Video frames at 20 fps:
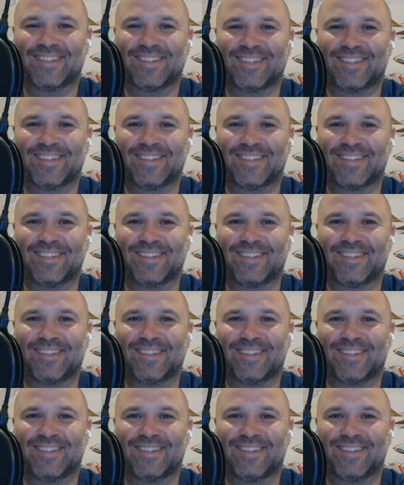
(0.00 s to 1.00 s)

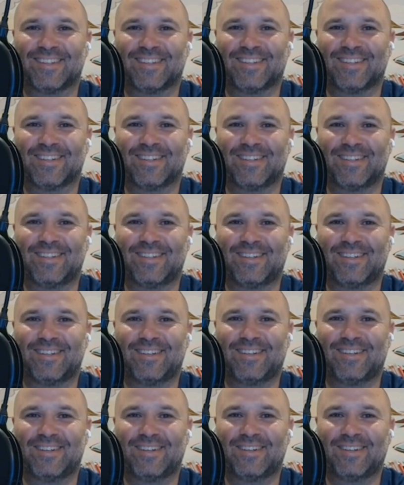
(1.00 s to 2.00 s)

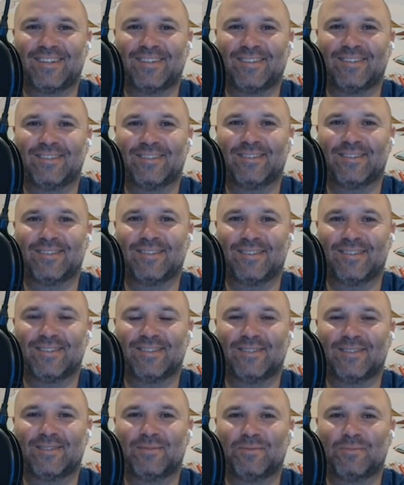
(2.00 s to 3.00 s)

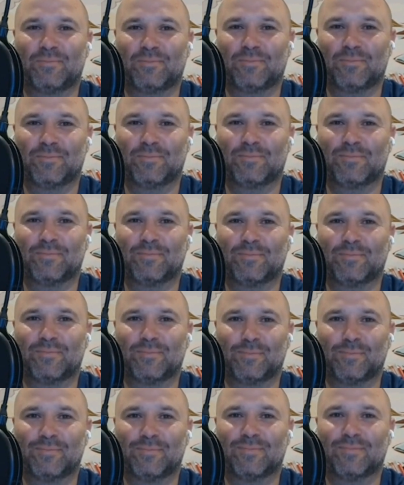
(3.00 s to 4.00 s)

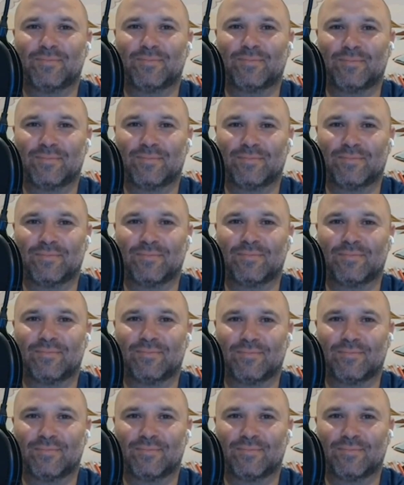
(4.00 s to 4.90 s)
(not speaking)